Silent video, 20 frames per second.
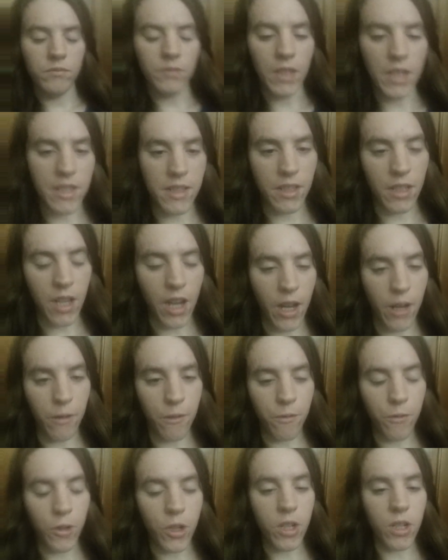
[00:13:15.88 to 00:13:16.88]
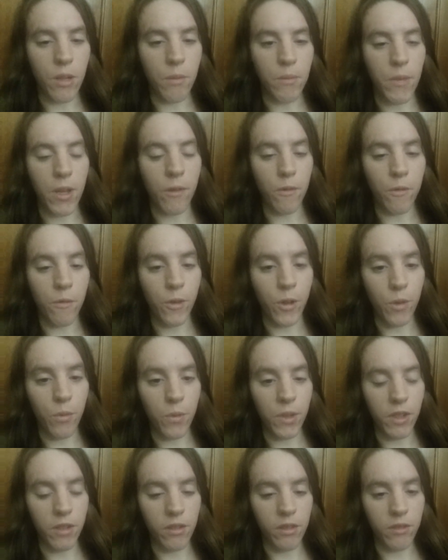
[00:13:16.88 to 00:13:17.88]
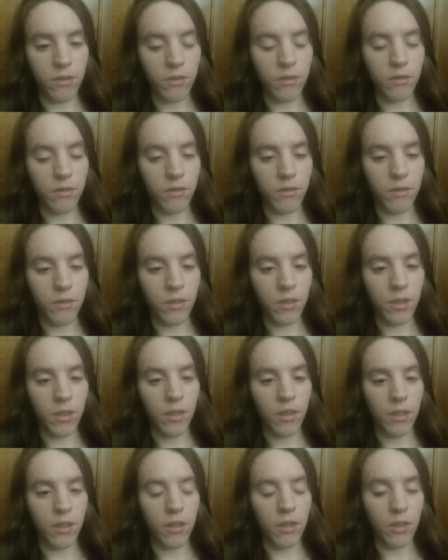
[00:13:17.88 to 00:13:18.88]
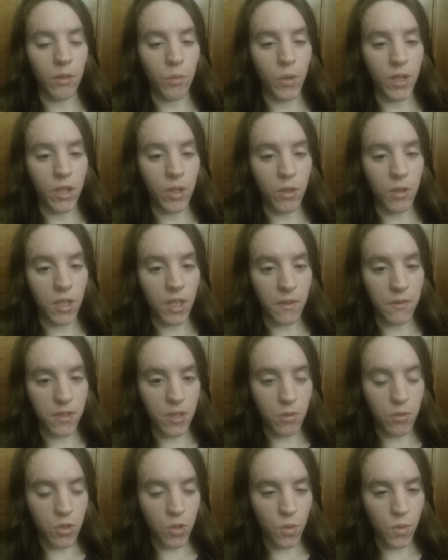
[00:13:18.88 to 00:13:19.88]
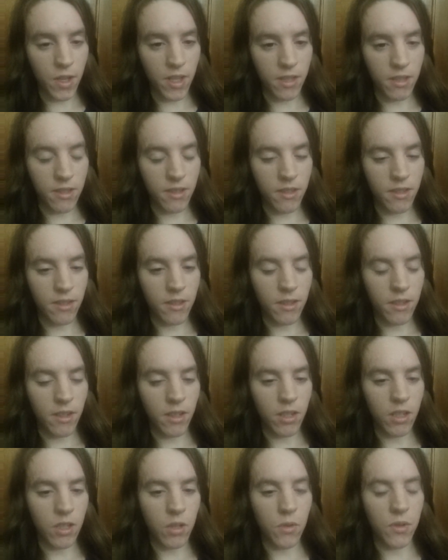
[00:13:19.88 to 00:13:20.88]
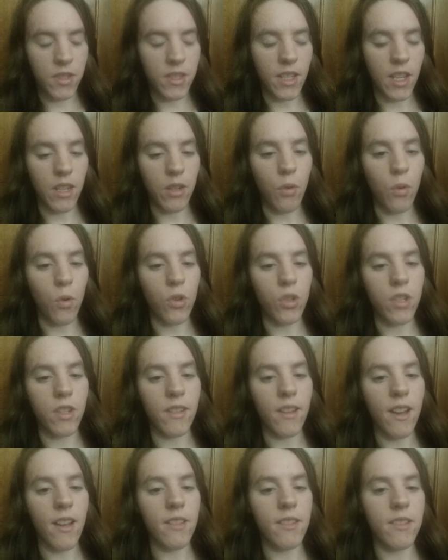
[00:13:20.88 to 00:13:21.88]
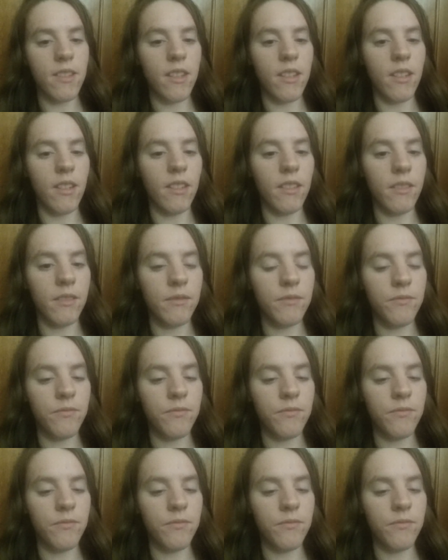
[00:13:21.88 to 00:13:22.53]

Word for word: He's the God of freedom and free will, the one who gives you choice to sin or to not sin.